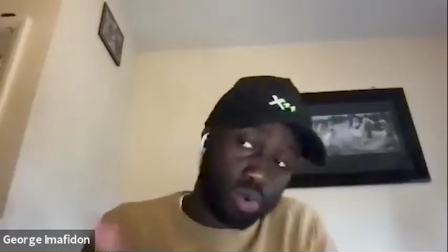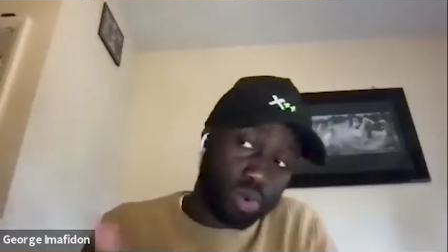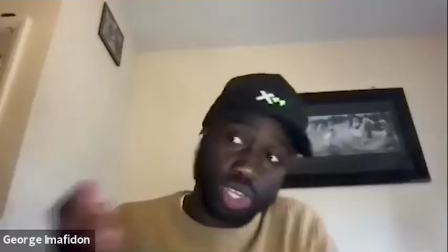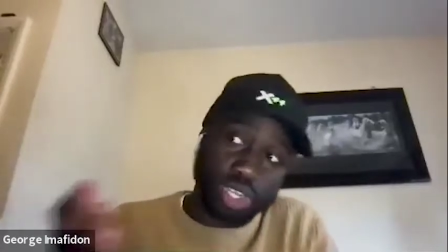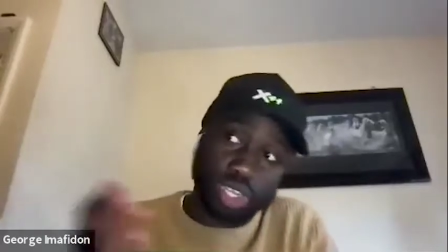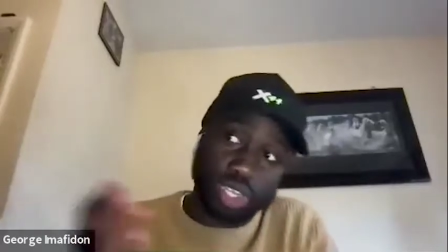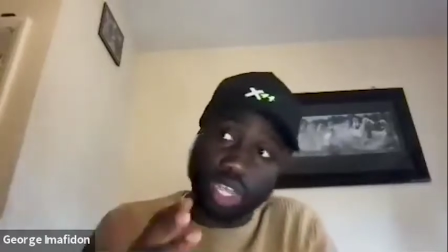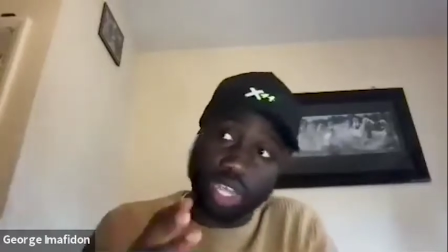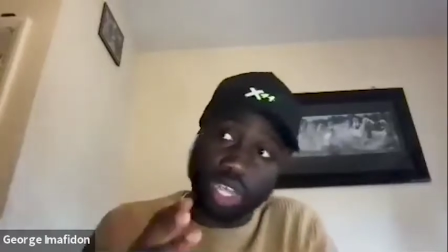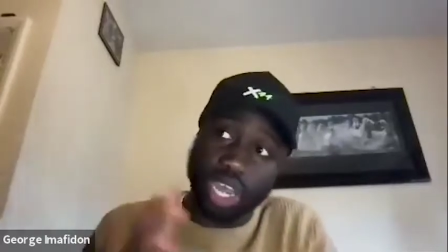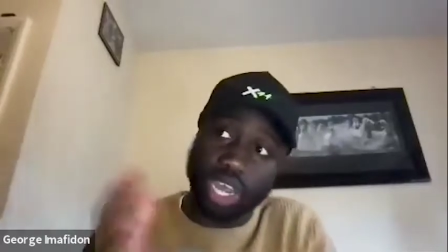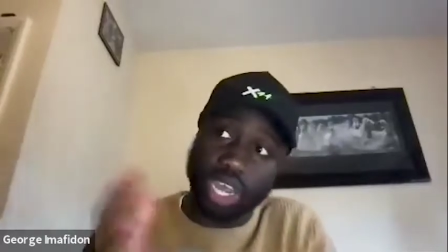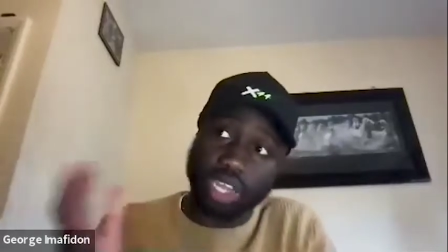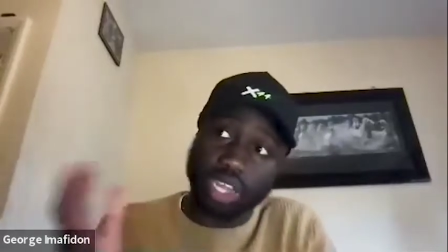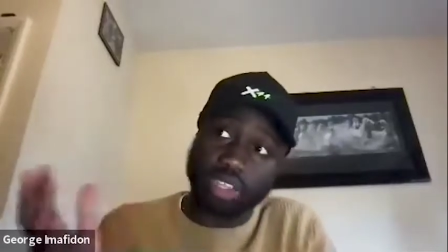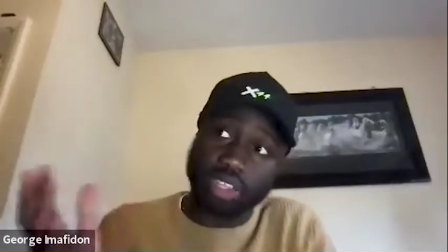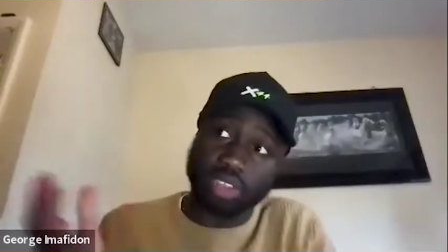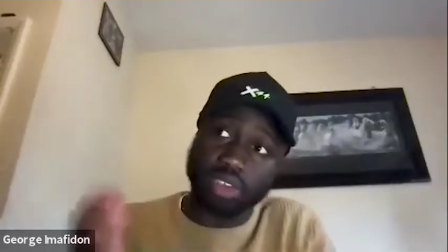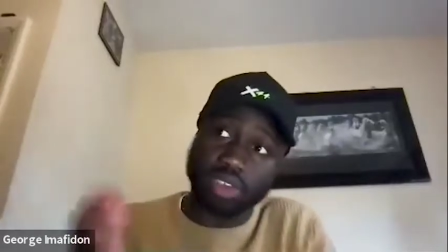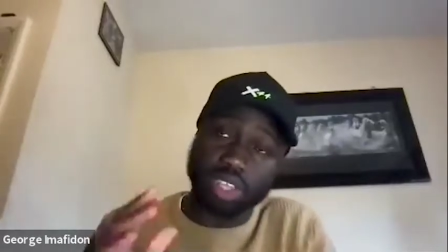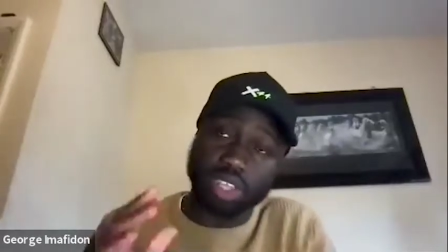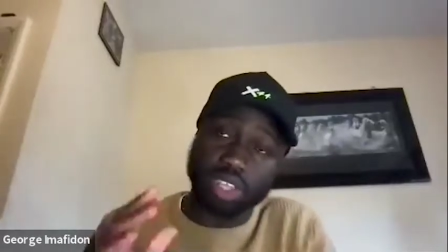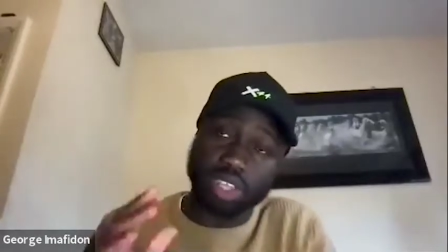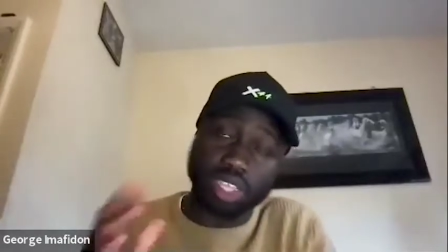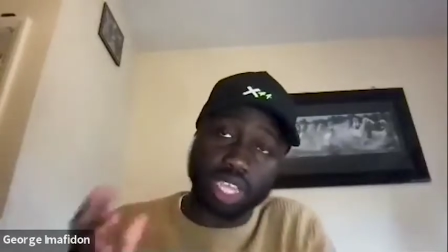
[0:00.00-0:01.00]
which
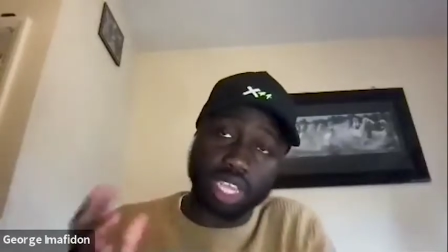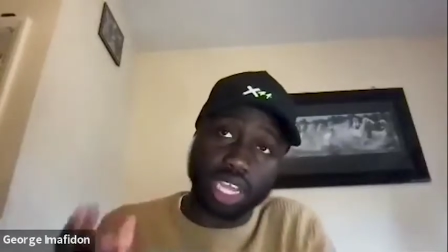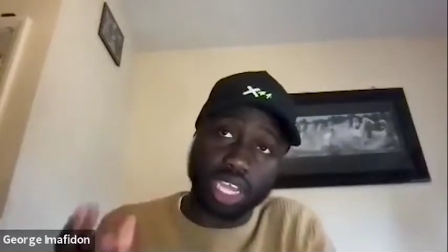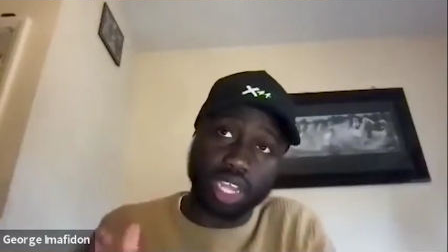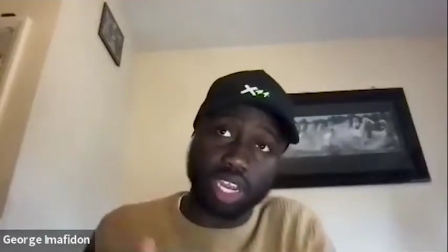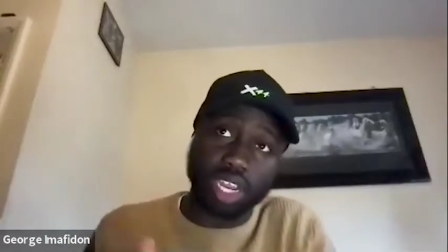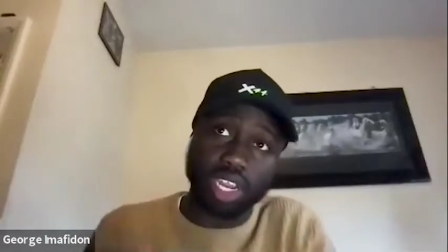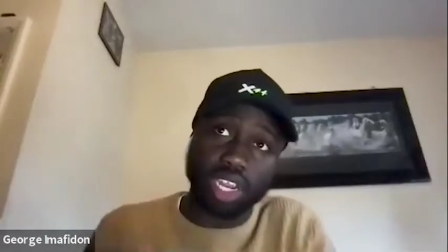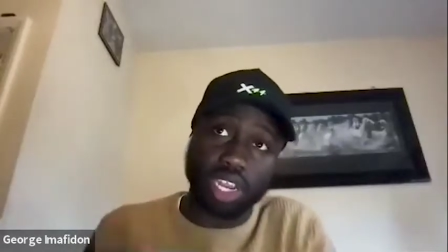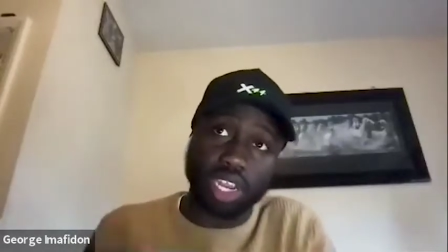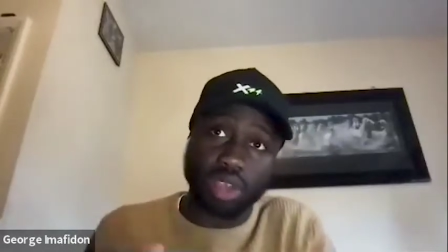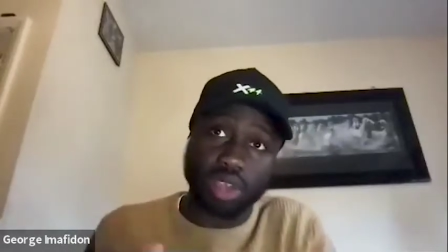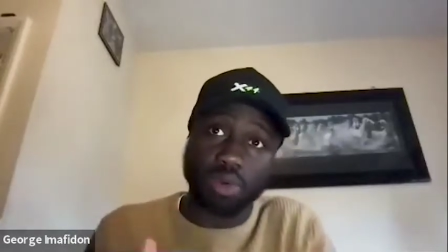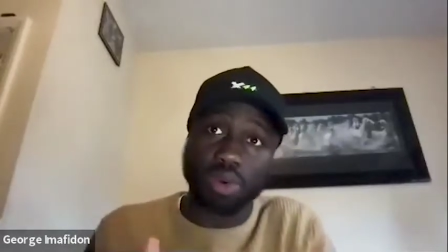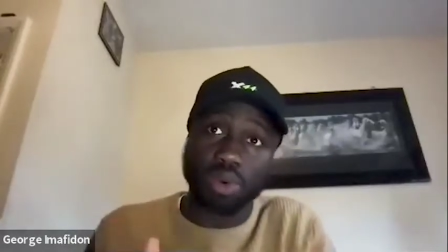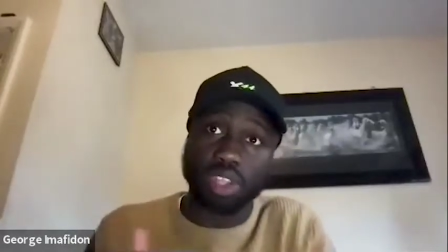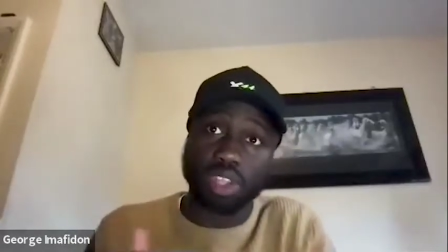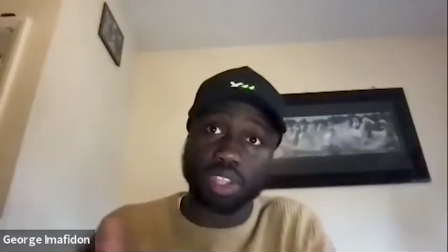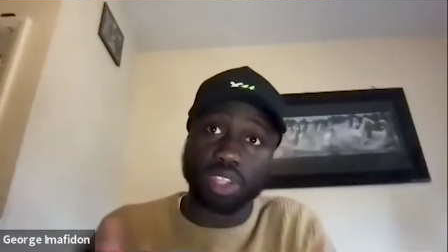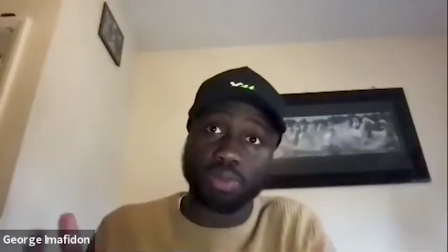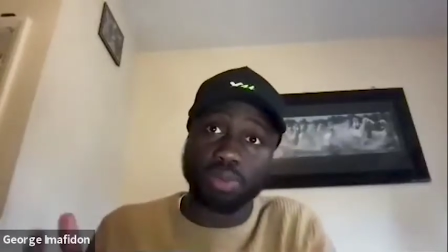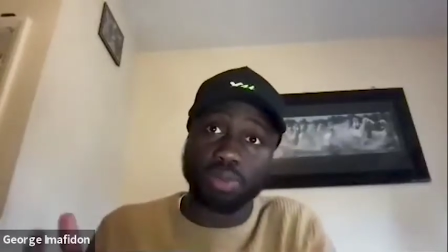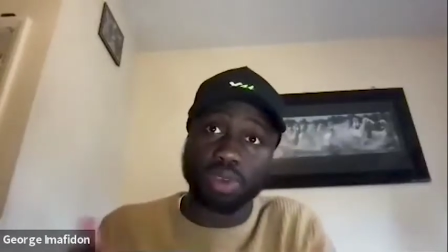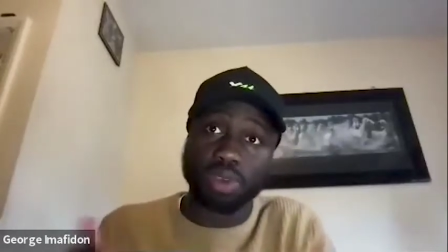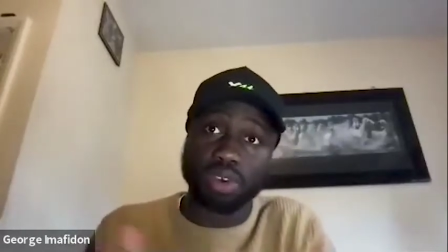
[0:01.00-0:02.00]
side do you decide you
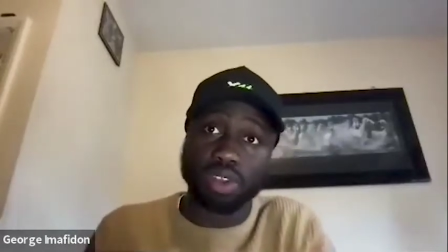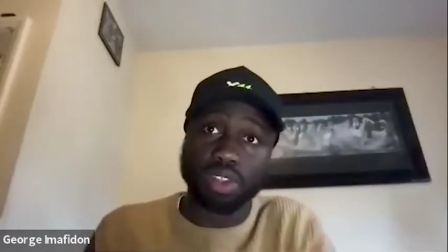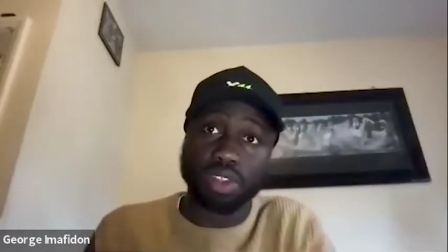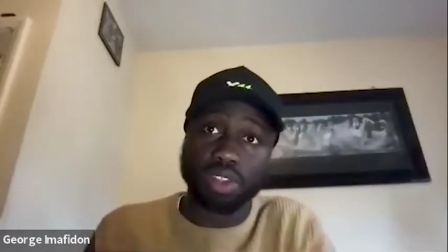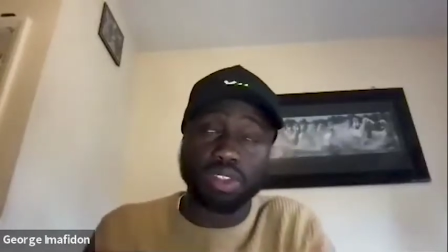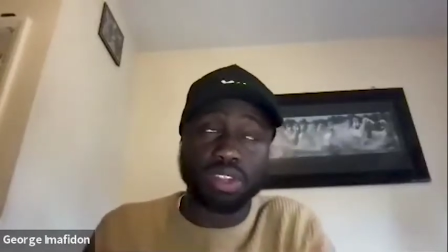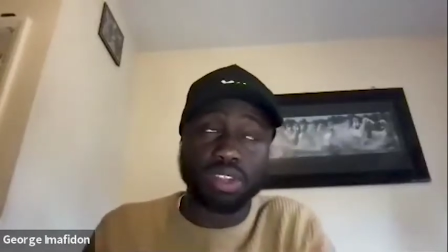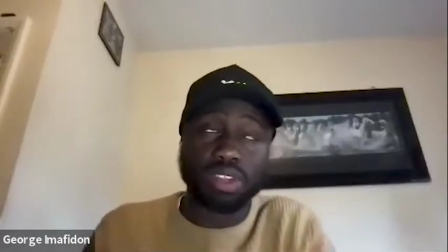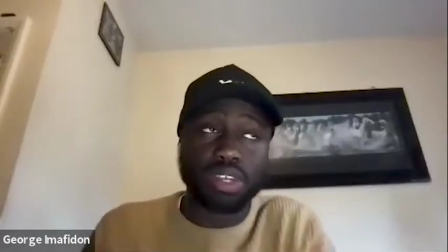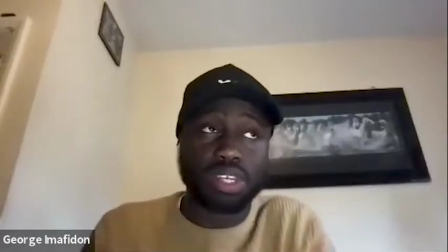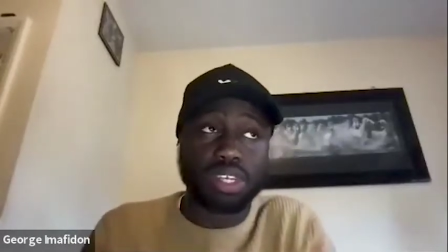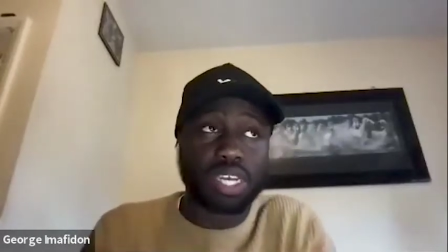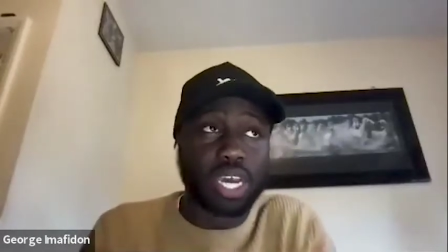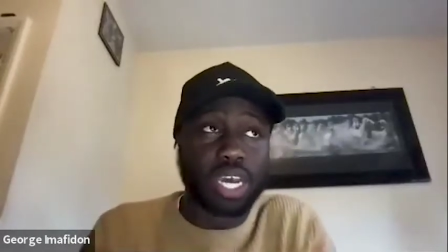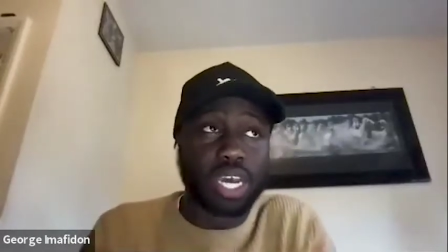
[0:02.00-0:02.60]
want to be on,